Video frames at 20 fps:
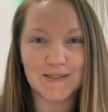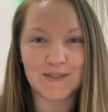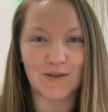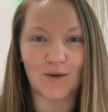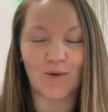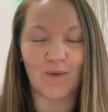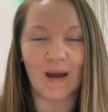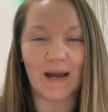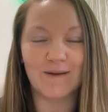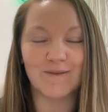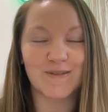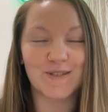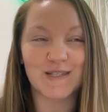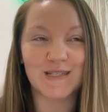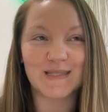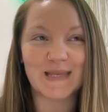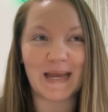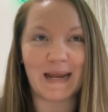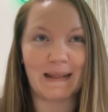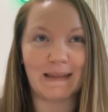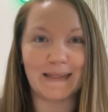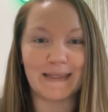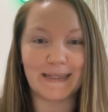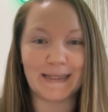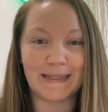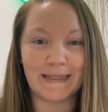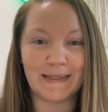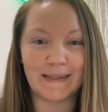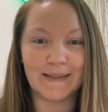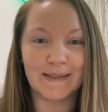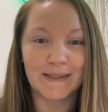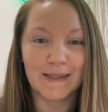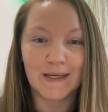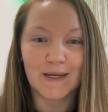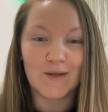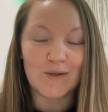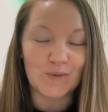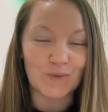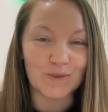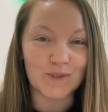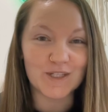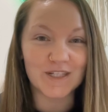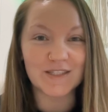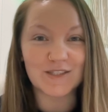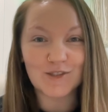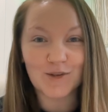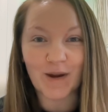So I was just kind of like, we'll just